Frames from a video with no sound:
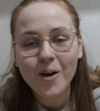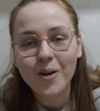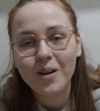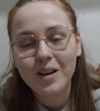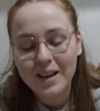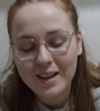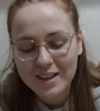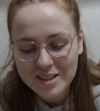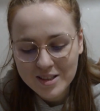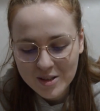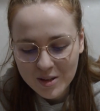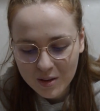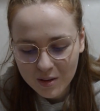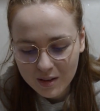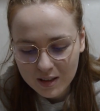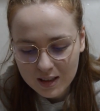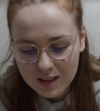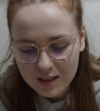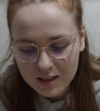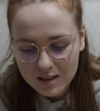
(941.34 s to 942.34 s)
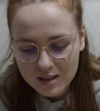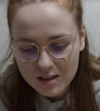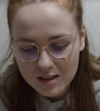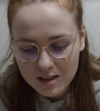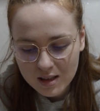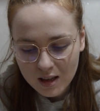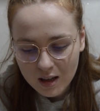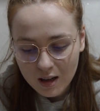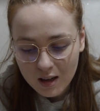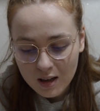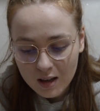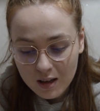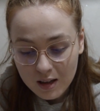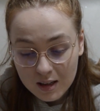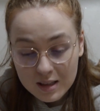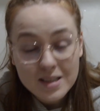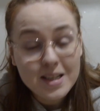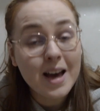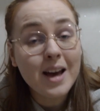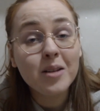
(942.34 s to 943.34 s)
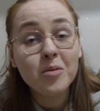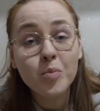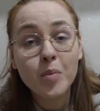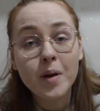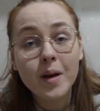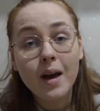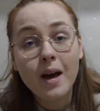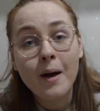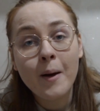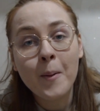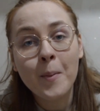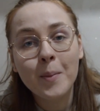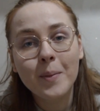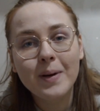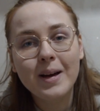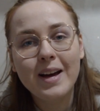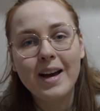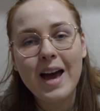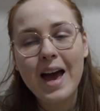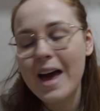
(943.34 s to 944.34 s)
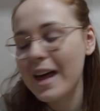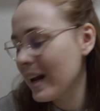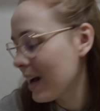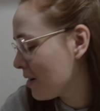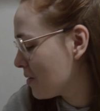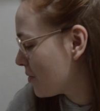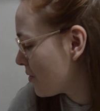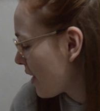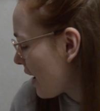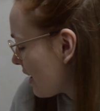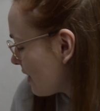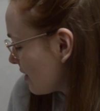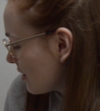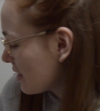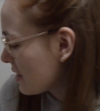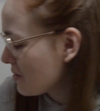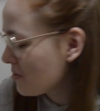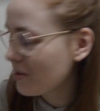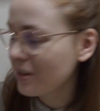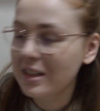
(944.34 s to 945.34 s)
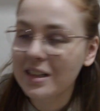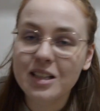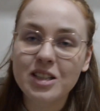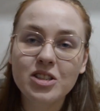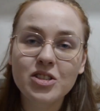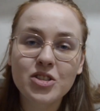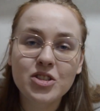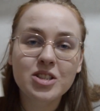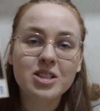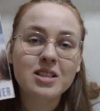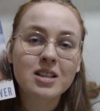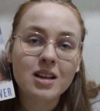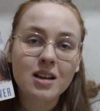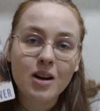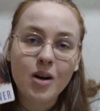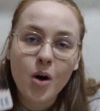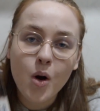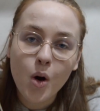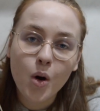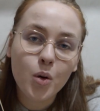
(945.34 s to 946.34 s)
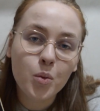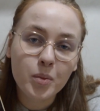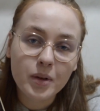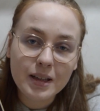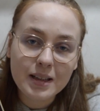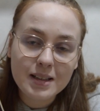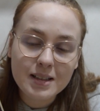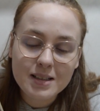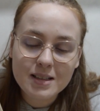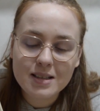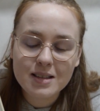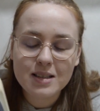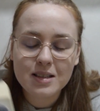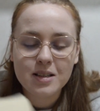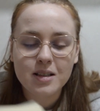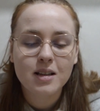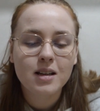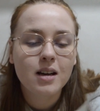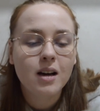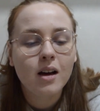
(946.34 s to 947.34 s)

Okay, so it is 10 p.m. and I finally finished Hopeless.